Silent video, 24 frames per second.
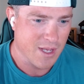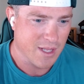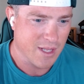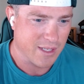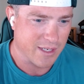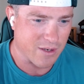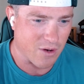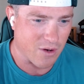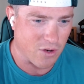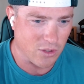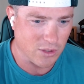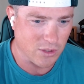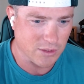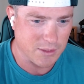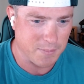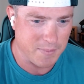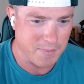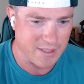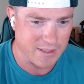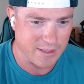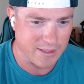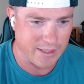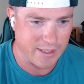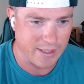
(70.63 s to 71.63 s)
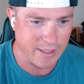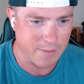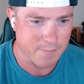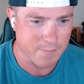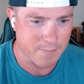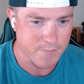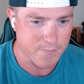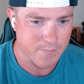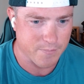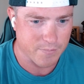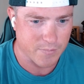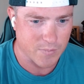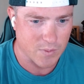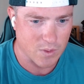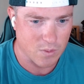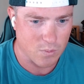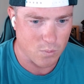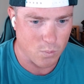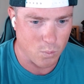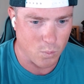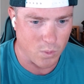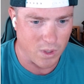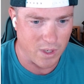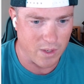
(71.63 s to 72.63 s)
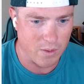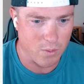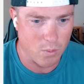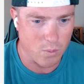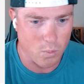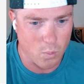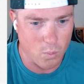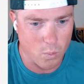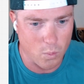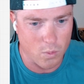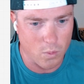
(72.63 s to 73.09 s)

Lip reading: Like ultimately what